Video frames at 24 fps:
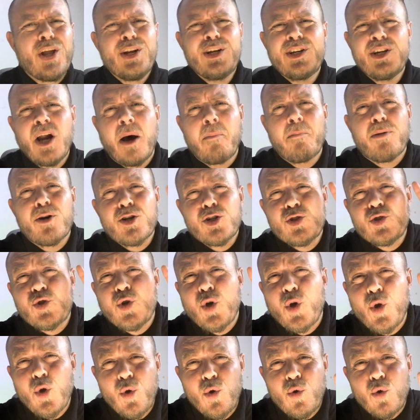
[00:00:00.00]
Number
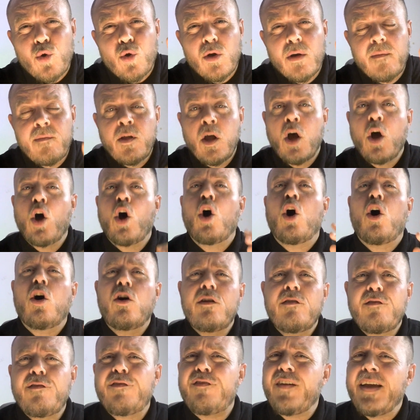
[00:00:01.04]
two,
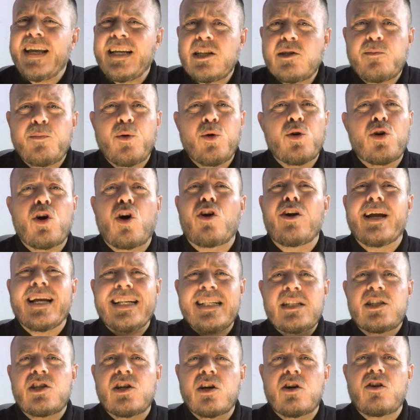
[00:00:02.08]
on Facebook or
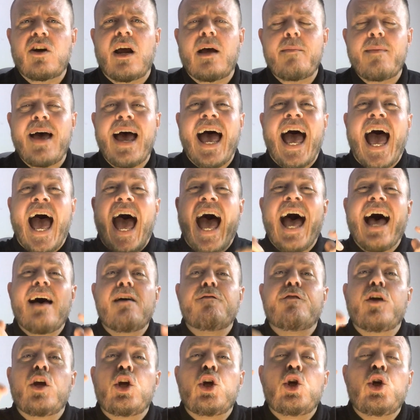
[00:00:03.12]
Instagram,
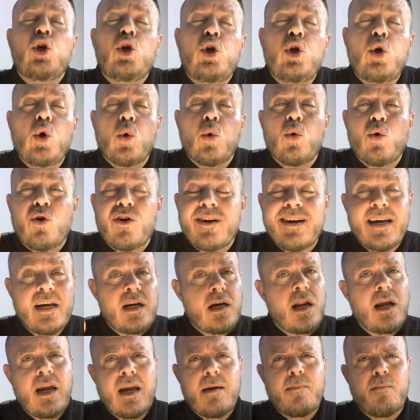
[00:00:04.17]
have your
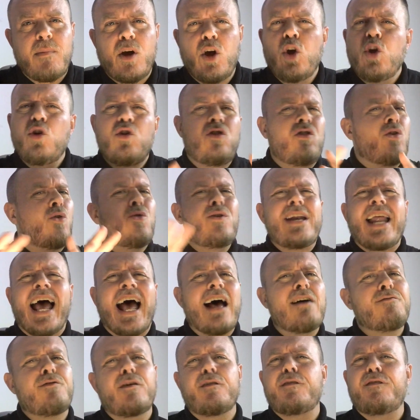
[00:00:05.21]
name don't
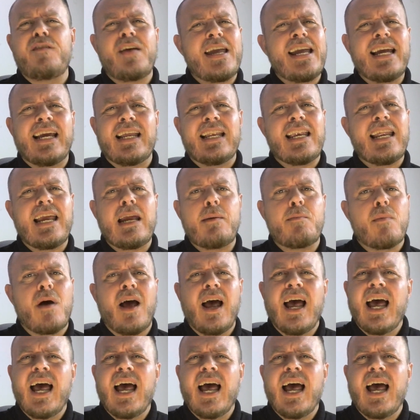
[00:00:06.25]
have a fake name.